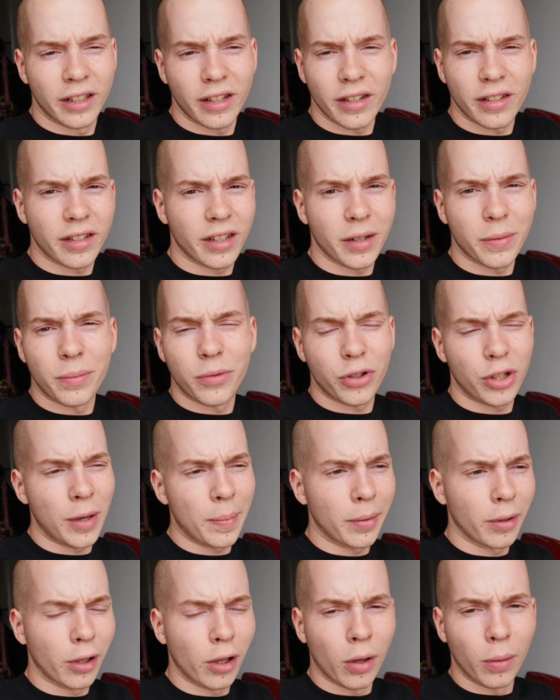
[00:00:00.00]
just a
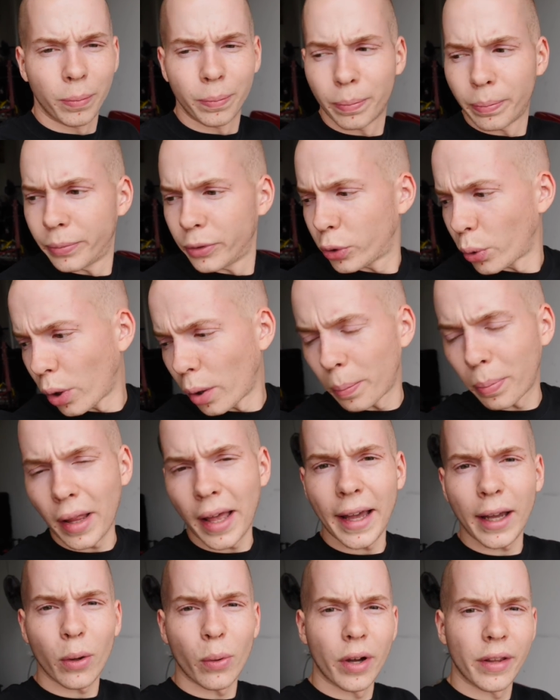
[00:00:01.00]
cheap little short
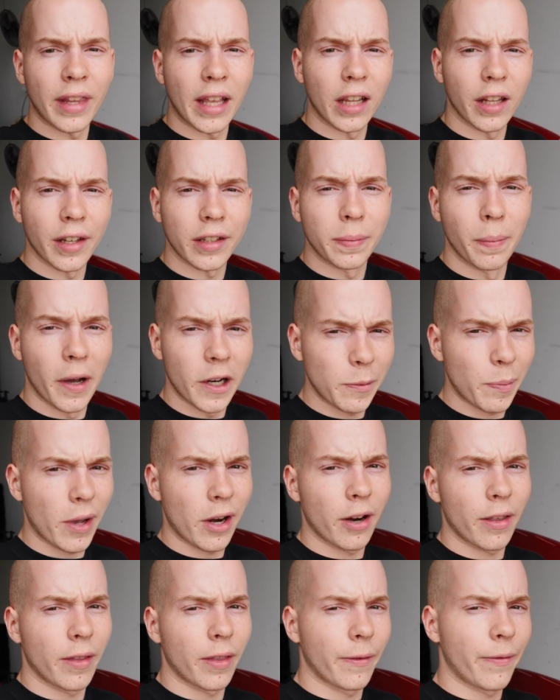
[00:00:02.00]
black one that looks much
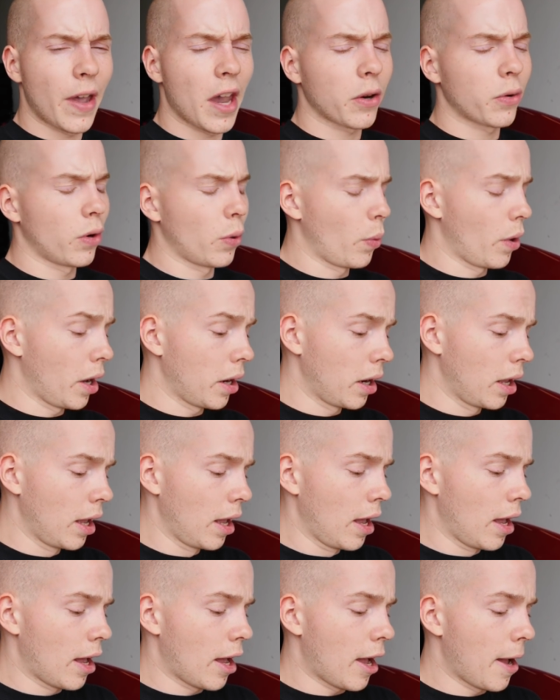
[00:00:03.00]
better than the factory one.
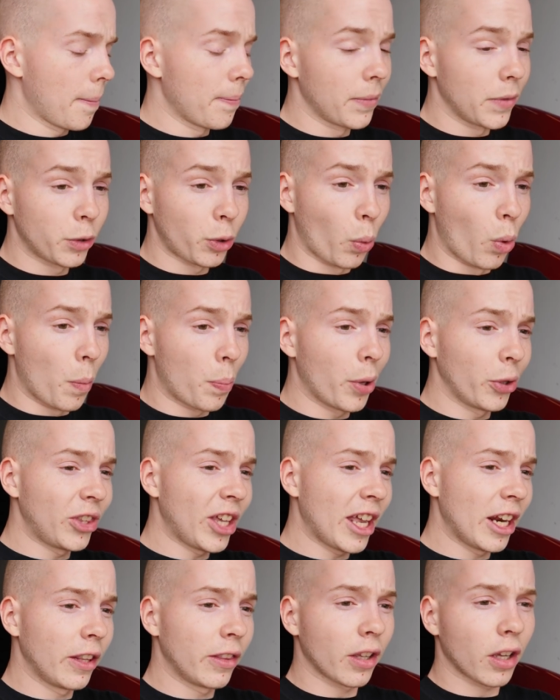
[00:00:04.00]
So we'll put
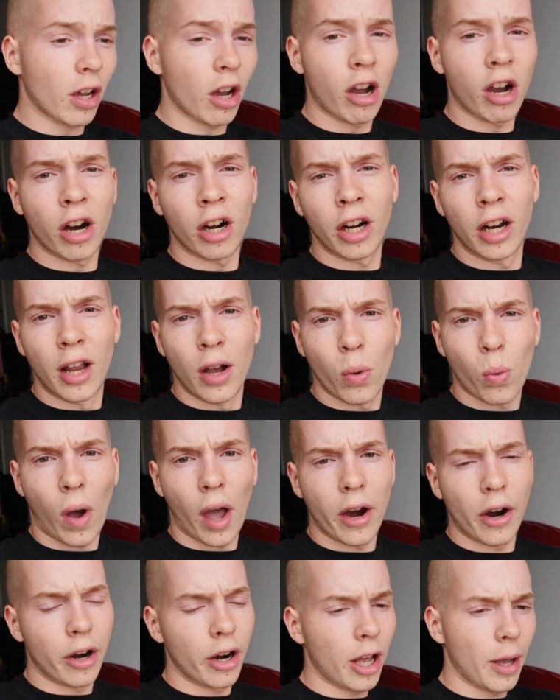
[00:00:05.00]
that in the car,
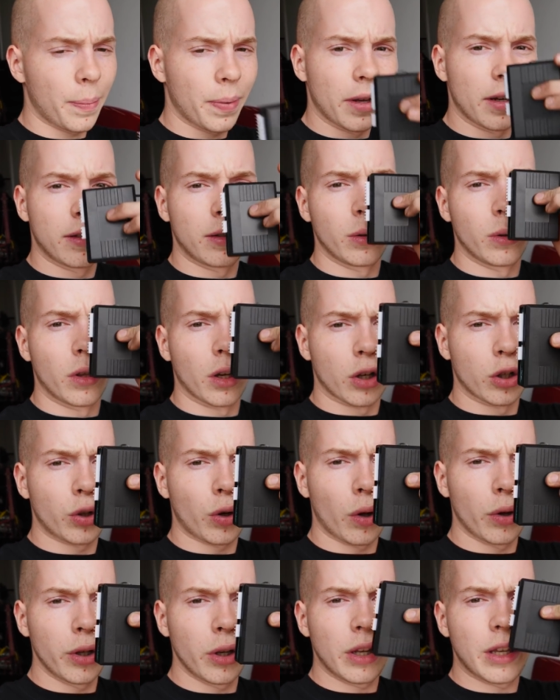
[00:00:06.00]
wire it up to the
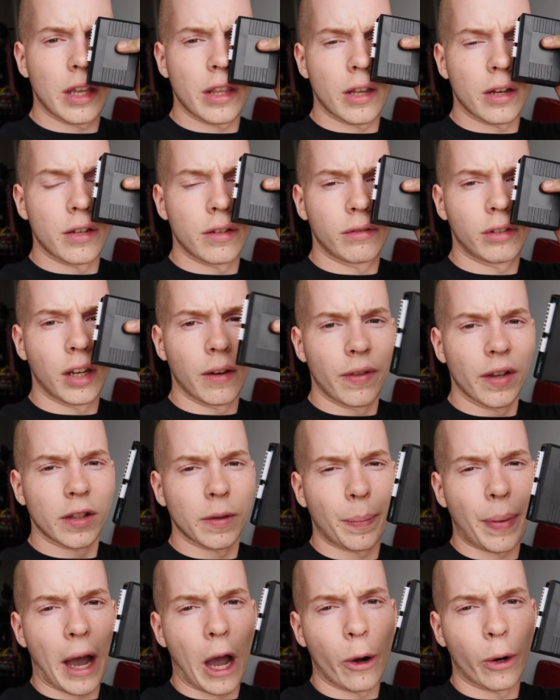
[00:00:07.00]
control unit, and then give this
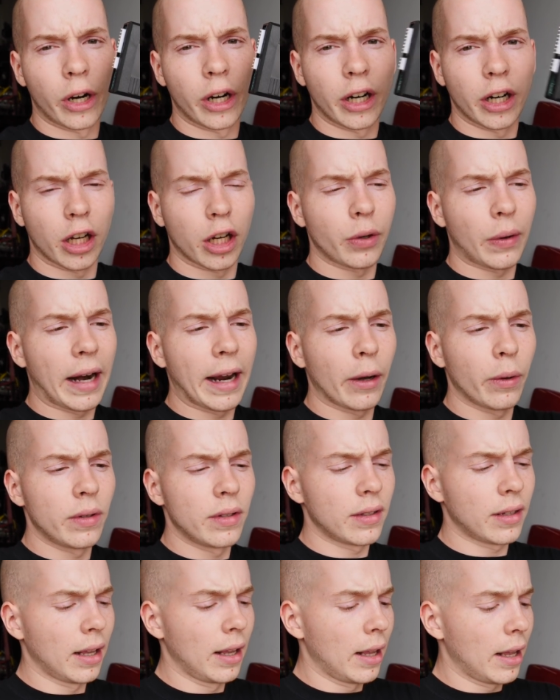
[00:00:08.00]
a power and a
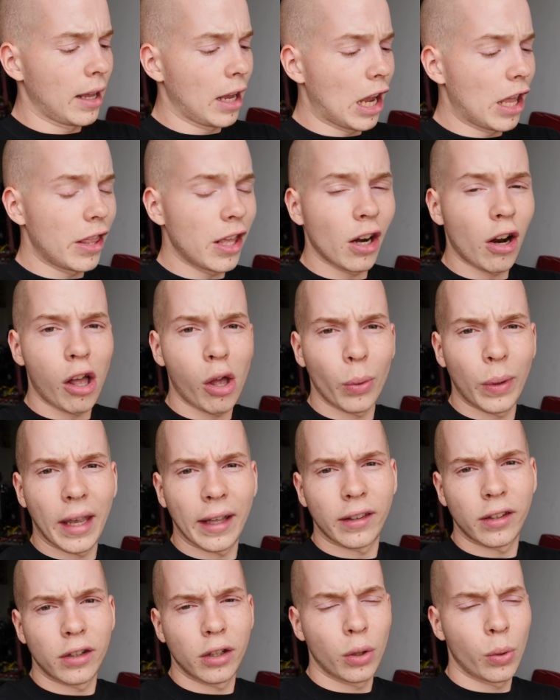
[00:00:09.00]
ground. And then all we
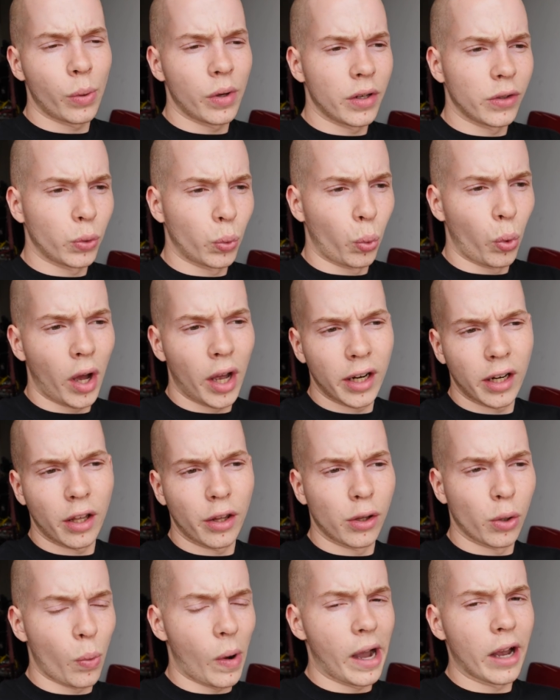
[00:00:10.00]
have to do is run
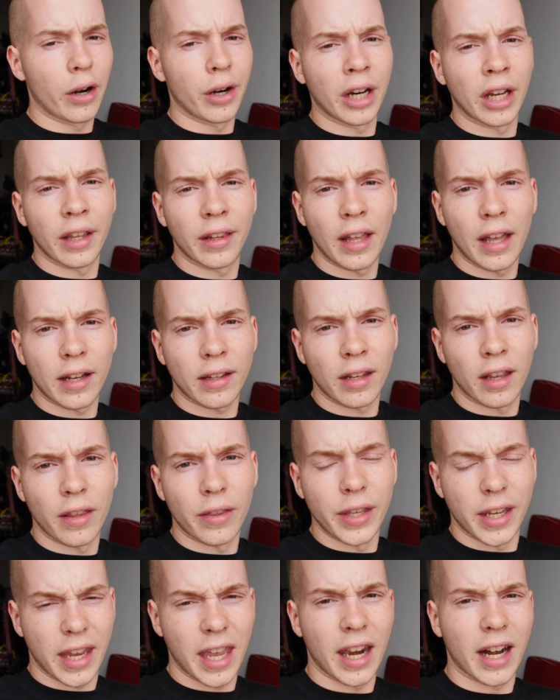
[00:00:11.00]
the wiring that
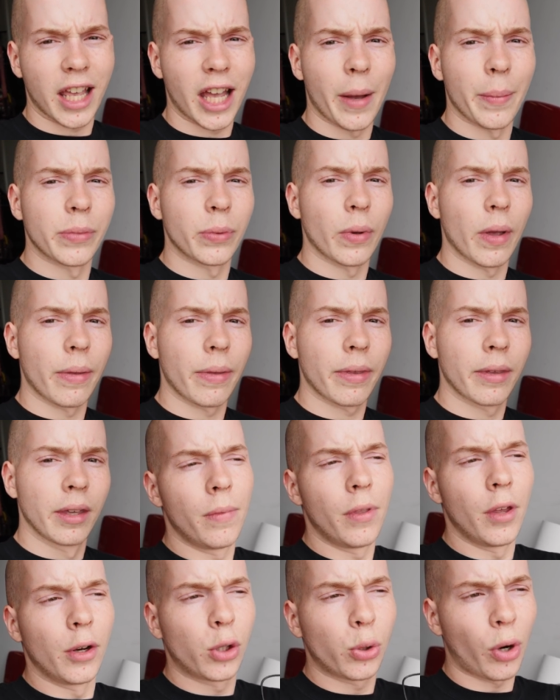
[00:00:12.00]
the kit comes with.
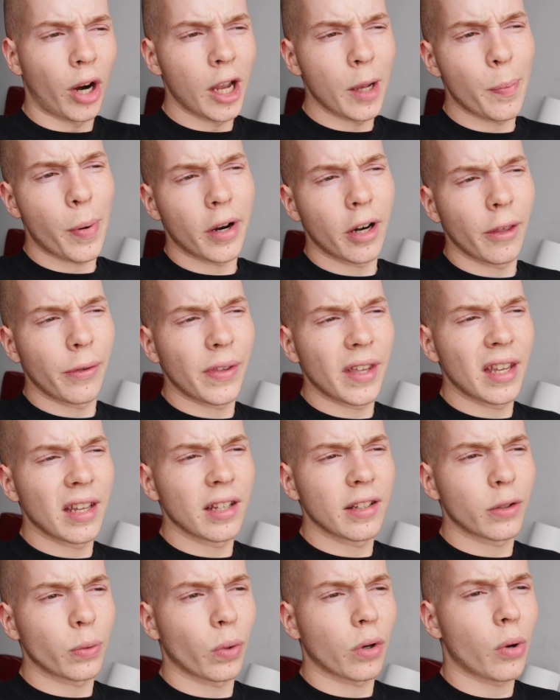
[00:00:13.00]
The trunk part of
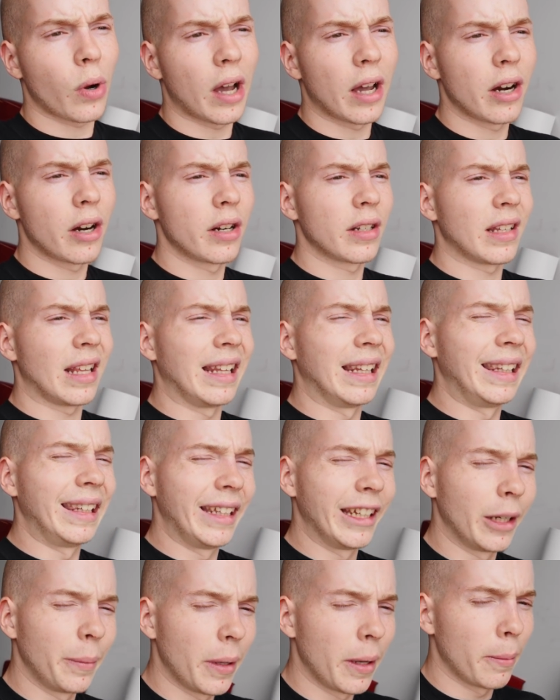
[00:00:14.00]
things requires a
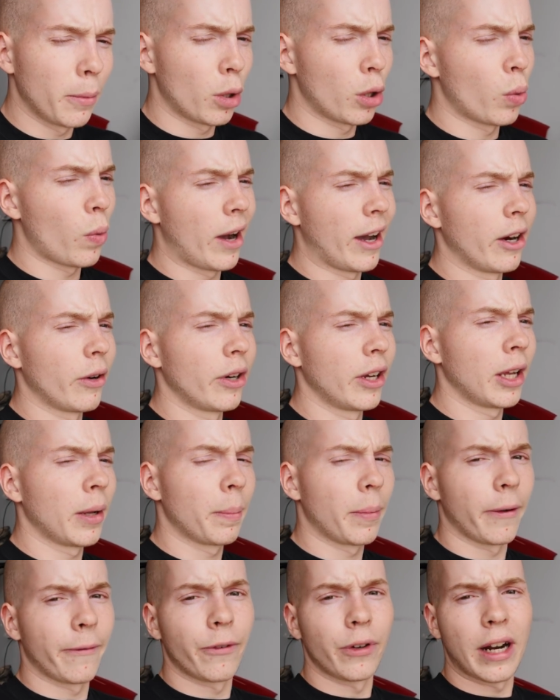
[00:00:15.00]
little bit more
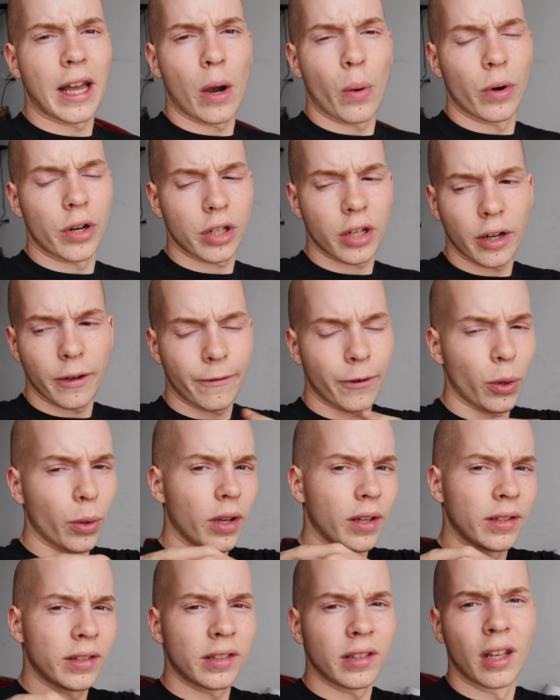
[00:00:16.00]
wiring, but for now we're just gonna
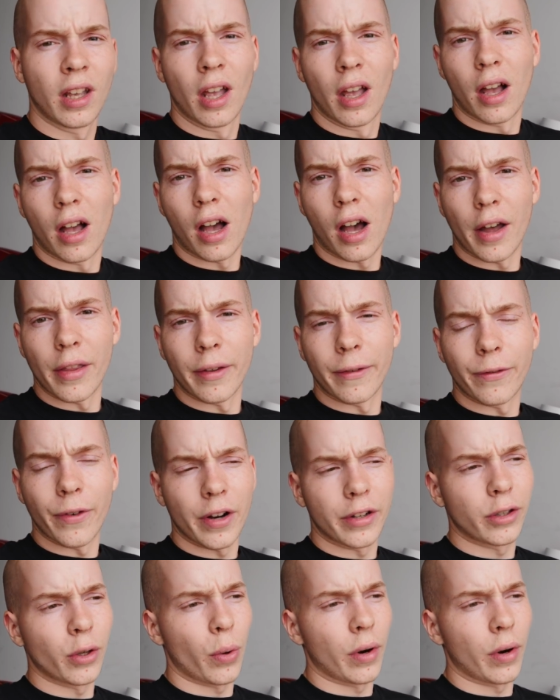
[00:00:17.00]
focus on the front